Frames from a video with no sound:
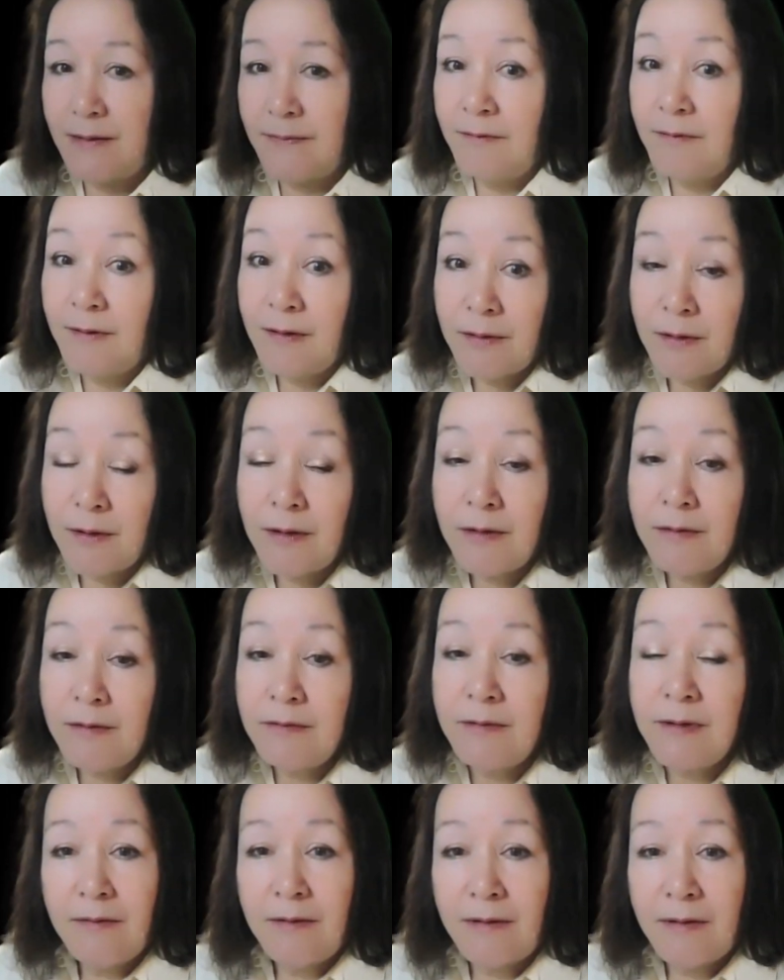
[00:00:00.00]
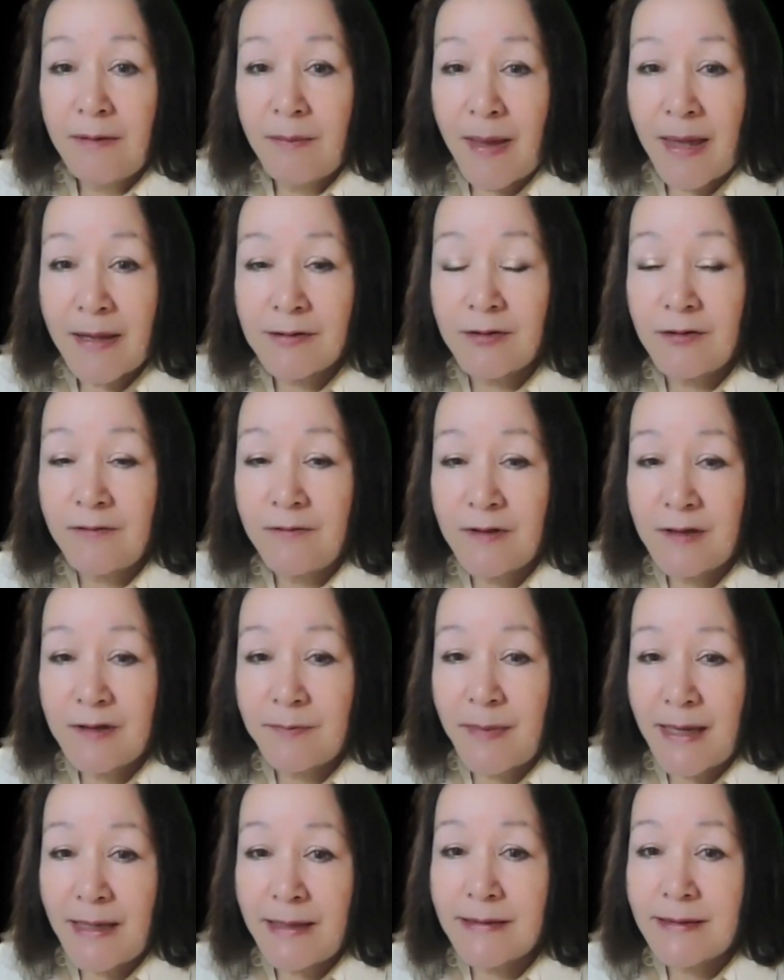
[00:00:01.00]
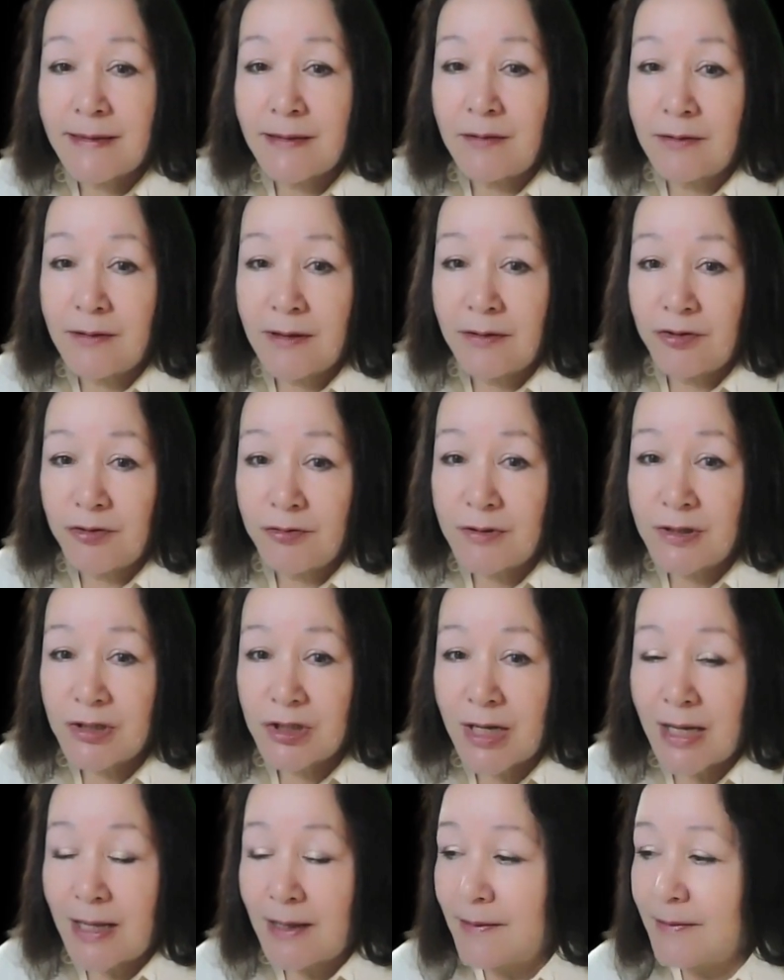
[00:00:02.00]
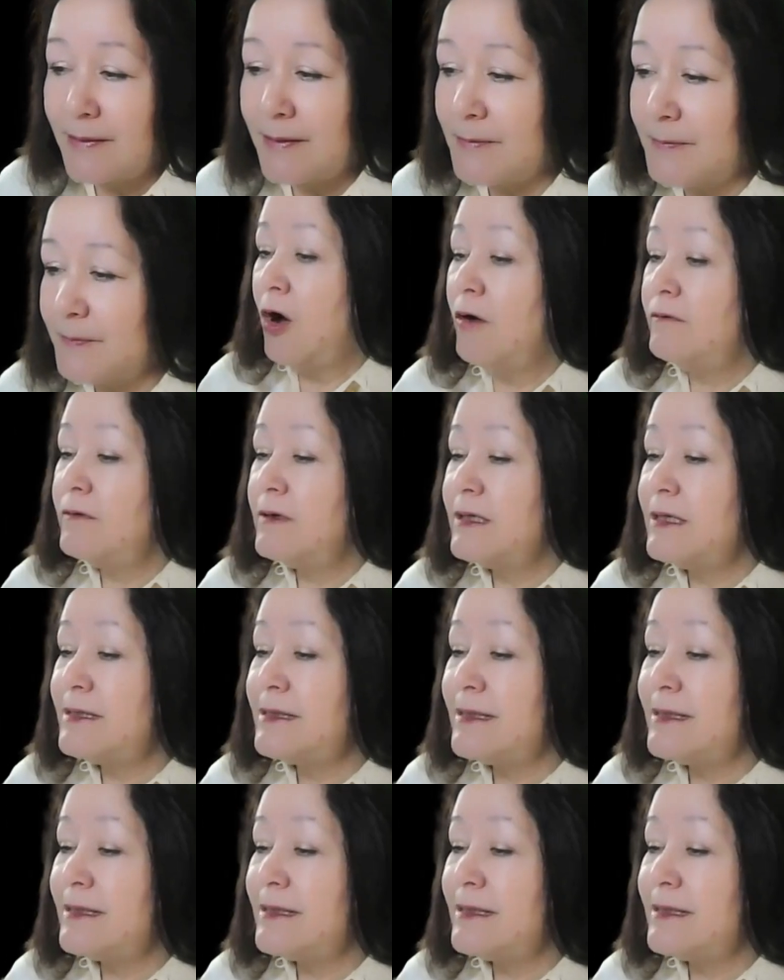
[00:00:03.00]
even though the Passover is based on a Jewish calendar? Over the